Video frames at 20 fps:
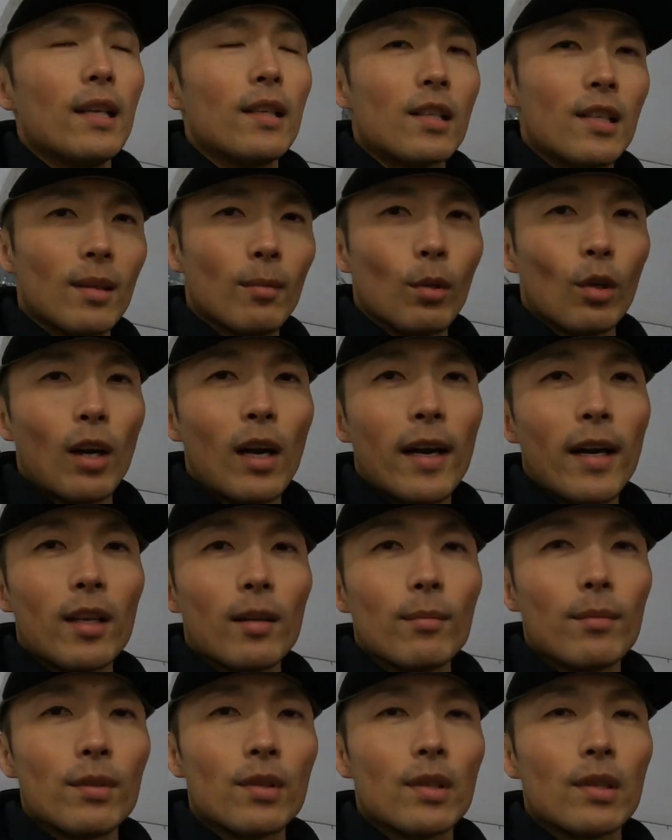similar
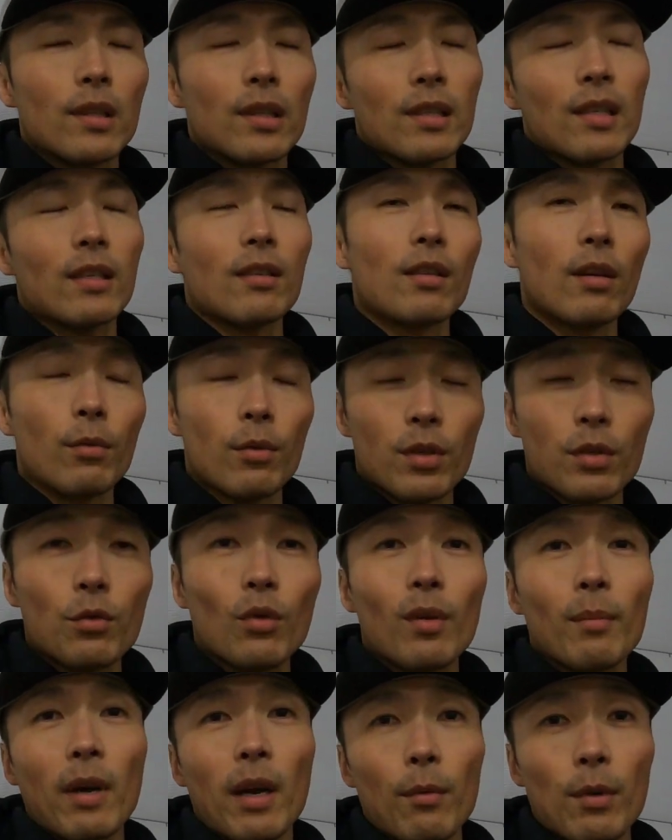items, because as I was
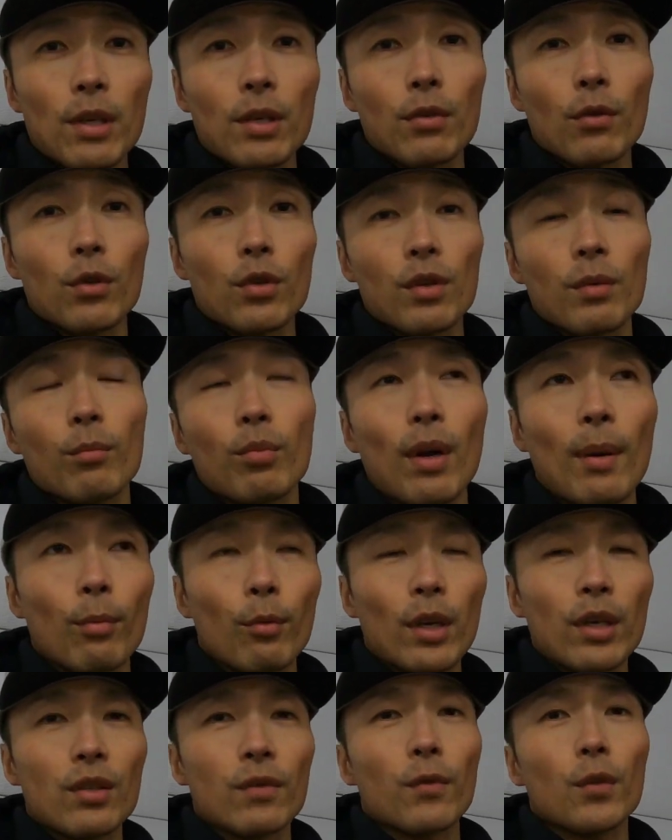doing my research in
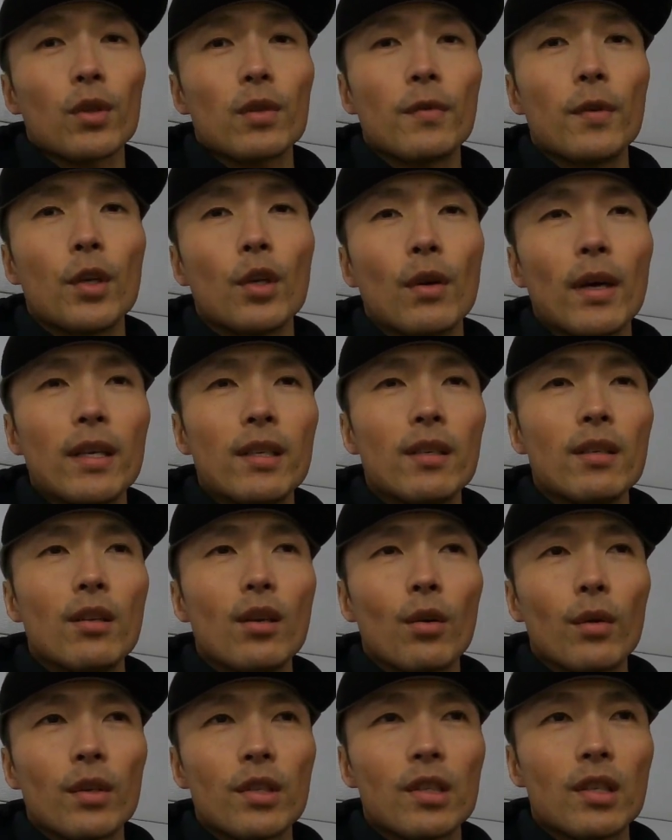preparation for this video, I
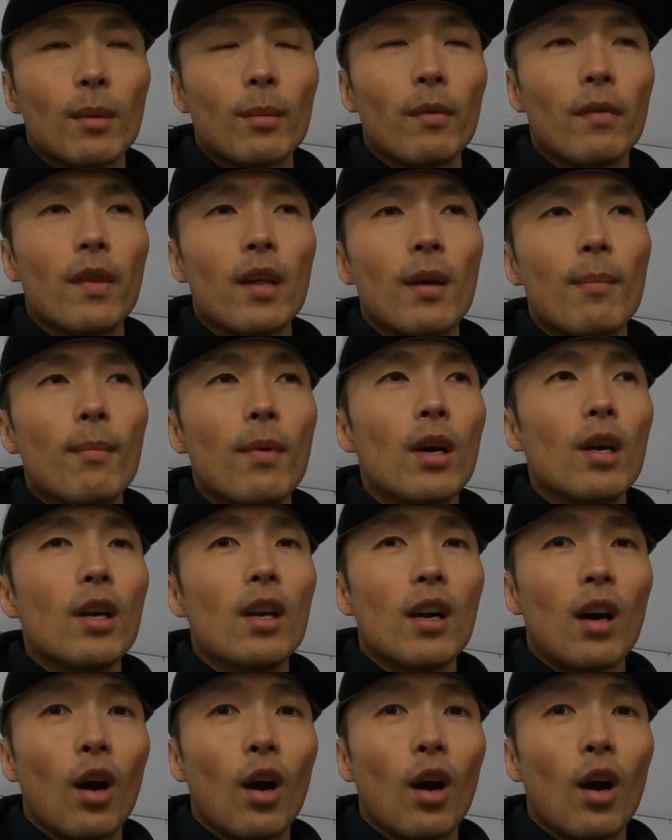did notice some of them